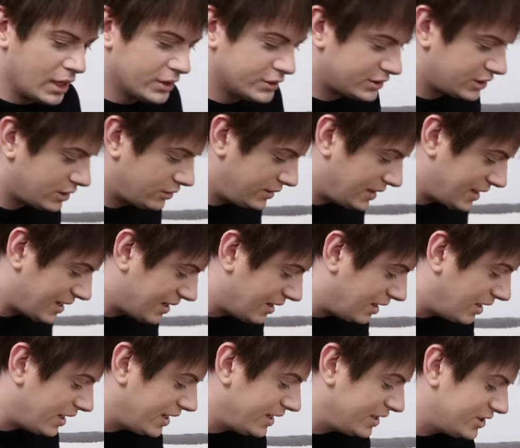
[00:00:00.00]
So yeah,
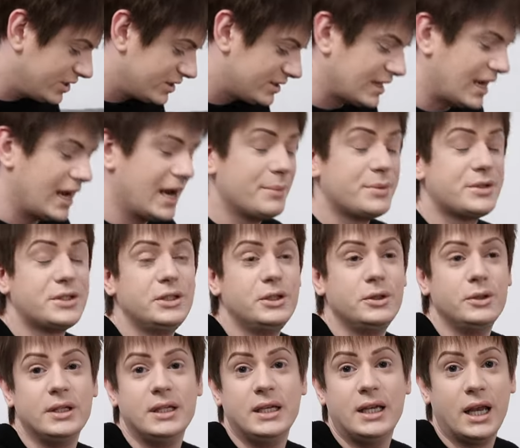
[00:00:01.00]
I just
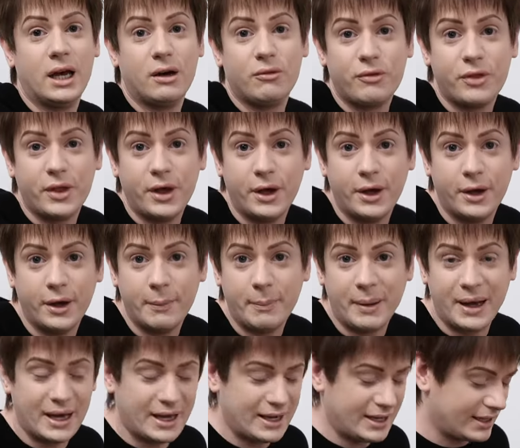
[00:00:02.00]
absolutely love the
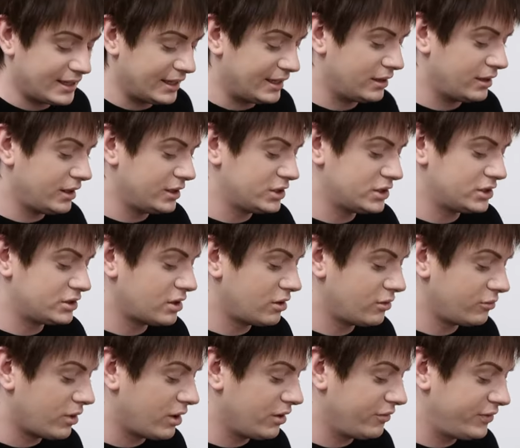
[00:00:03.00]
Herbag, and I
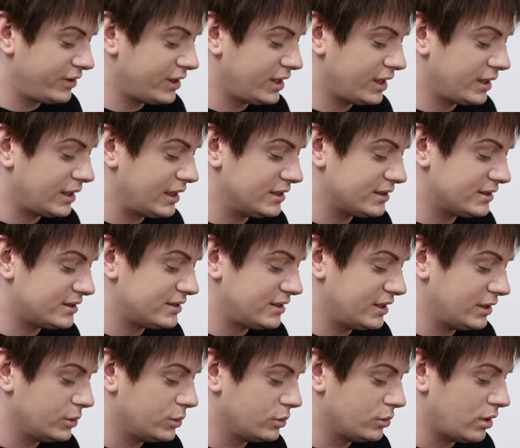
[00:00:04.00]
feel like it's
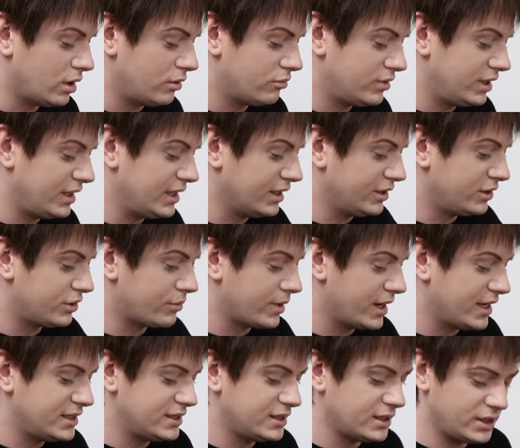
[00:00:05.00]
still really
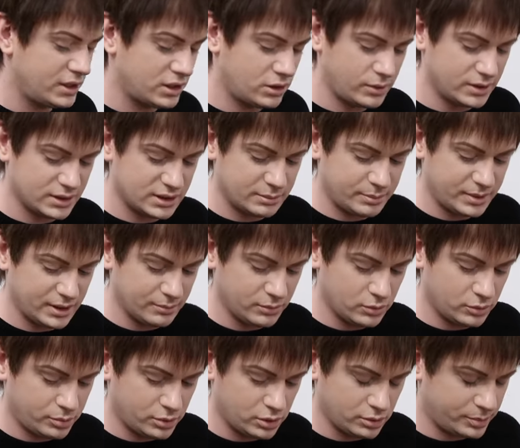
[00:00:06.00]
underrated. I know it's a bit
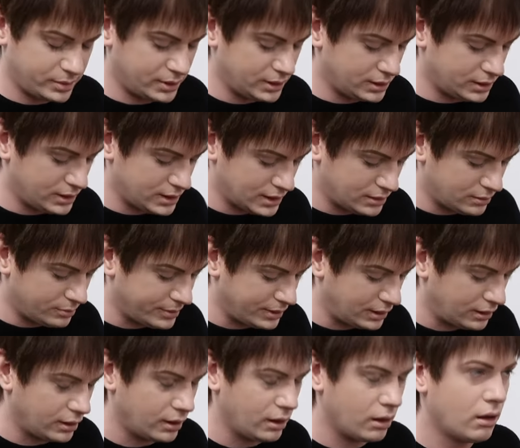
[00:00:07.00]
more popular now,
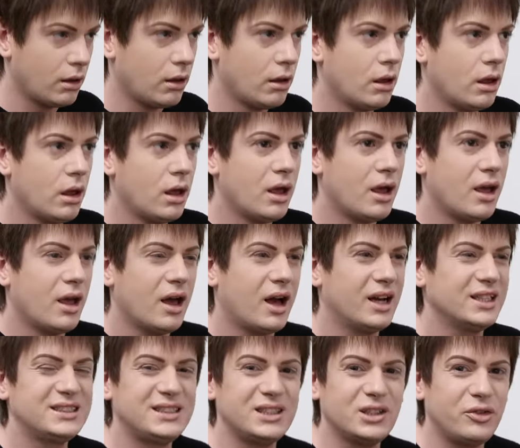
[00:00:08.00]
but like,
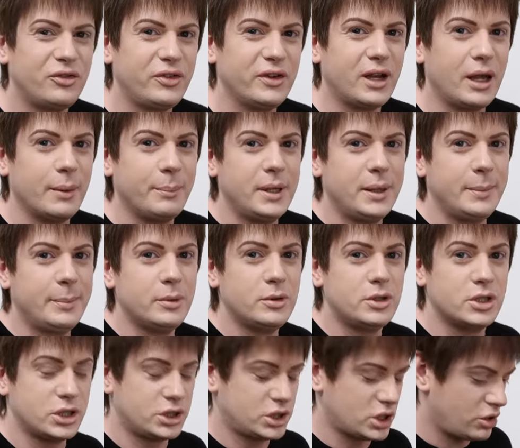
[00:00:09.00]
I still feel like people
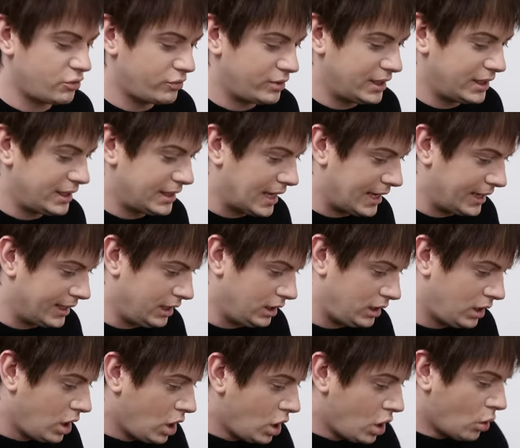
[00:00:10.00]
just don't really get
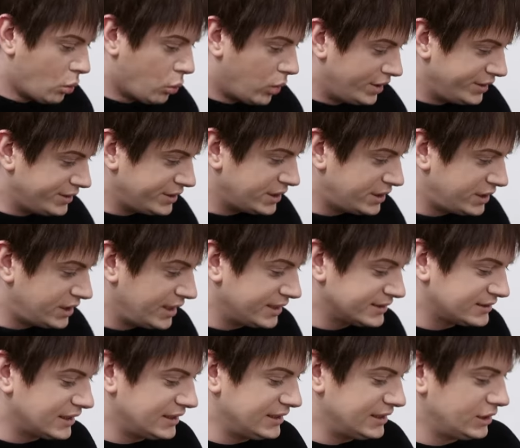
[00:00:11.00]
it. One of the
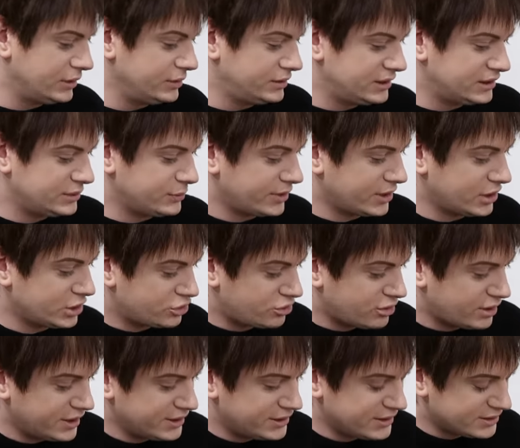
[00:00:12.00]
things I noticed when I
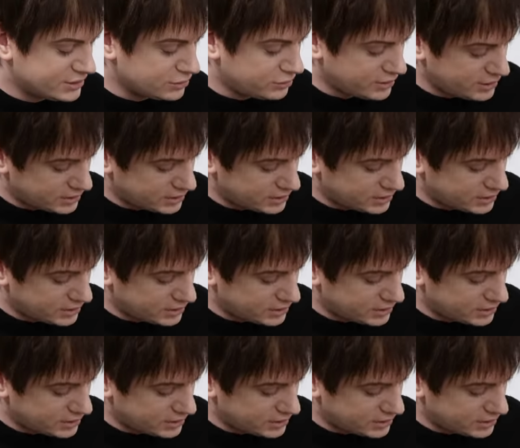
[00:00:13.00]
tried this on